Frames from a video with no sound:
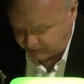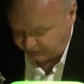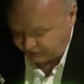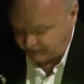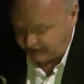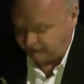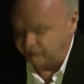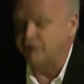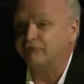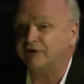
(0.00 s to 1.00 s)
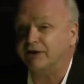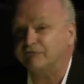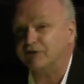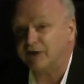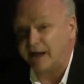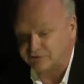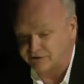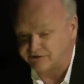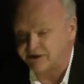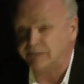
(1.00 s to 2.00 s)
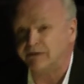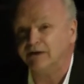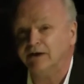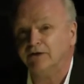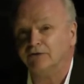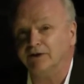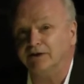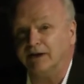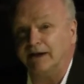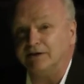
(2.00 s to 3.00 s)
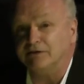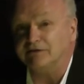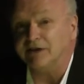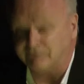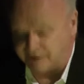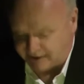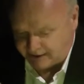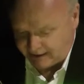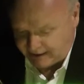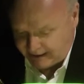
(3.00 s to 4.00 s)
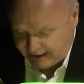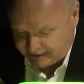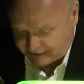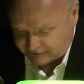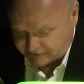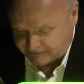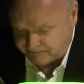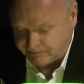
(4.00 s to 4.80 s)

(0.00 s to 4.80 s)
German film at the forefront of international cinema during the 1970s and 80s.